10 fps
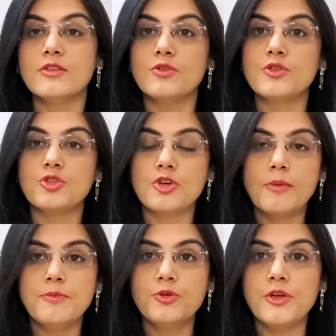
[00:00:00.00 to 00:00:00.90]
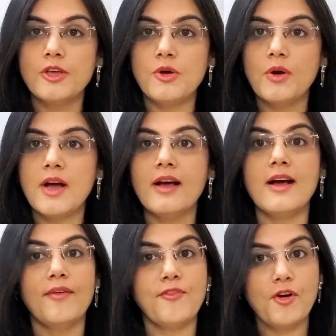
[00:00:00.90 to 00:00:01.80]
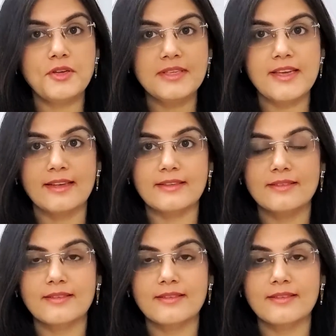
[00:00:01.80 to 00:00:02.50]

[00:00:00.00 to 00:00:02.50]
to stop doing yoga? Of course, yes.